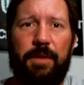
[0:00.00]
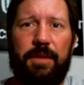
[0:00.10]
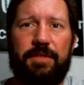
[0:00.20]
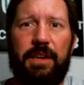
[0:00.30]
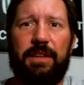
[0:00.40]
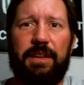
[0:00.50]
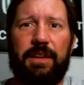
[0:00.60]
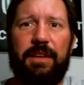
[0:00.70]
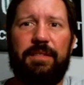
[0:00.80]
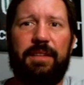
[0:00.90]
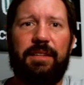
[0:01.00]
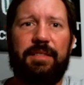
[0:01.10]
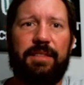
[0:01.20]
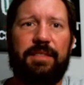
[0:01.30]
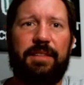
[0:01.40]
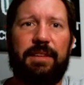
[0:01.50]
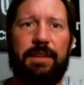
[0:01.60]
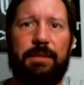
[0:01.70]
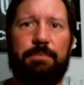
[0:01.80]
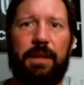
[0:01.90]
Chainlink
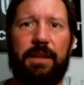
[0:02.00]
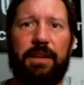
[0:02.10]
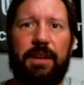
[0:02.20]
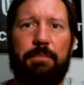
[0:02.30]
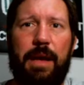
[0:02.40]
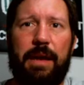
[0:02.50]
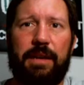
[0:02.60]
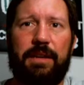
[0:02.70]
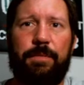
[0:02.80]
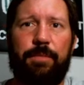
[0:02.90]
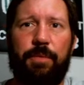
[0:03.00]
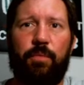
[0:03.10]
1860, Polygon Matic